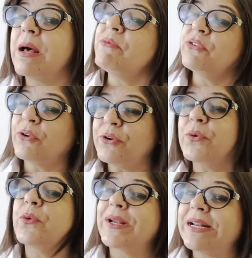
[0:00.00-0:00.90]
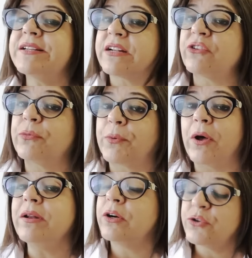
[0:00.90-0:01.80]
I'm just going to quickly touch
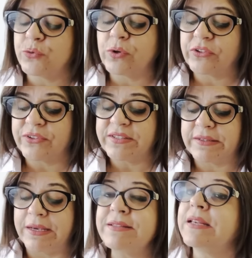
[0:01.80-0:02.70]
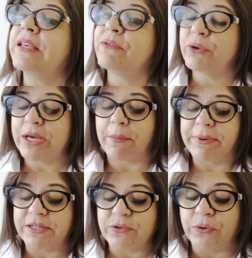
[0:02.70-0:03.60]
upon 2 or 3 states and give you the
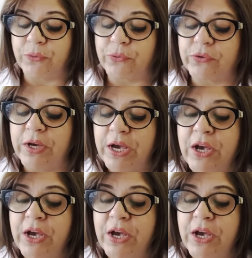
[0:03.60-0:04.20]
updates on those.